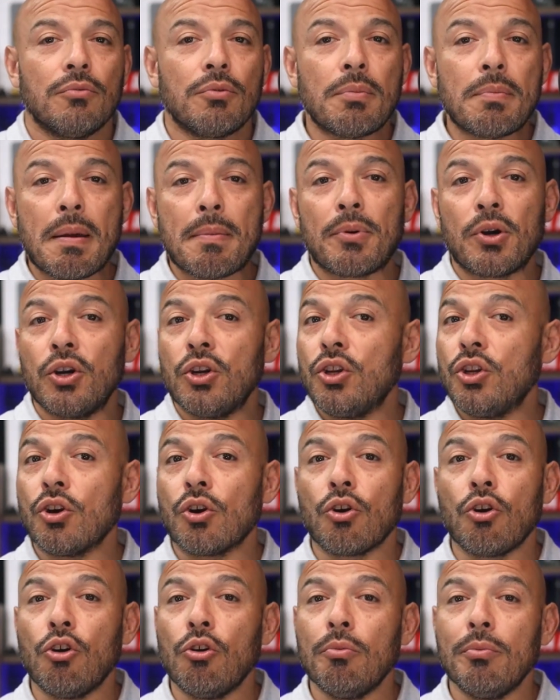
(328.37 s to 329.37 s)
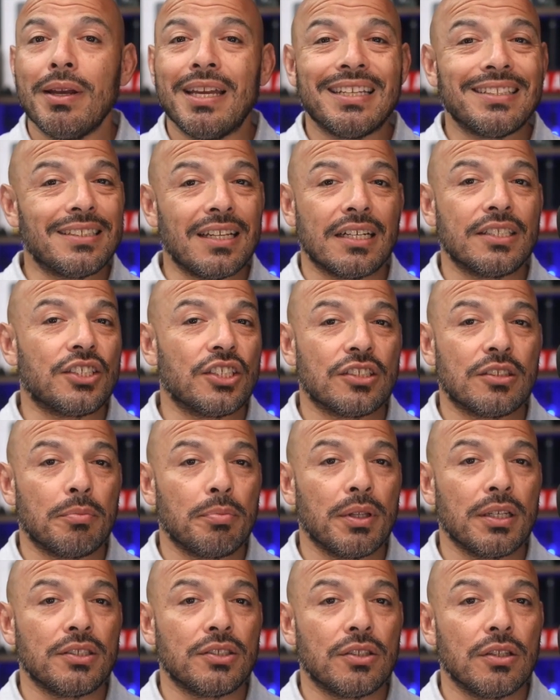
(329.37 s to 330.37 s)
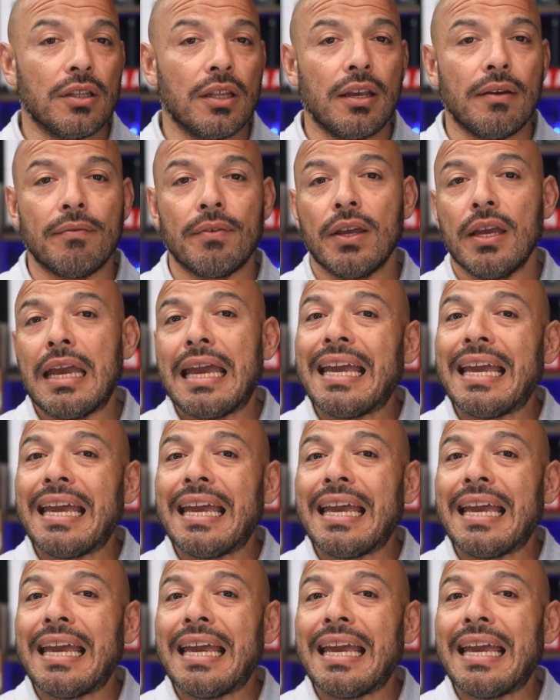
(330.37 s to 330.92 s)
Remember, your home is not just a place to live.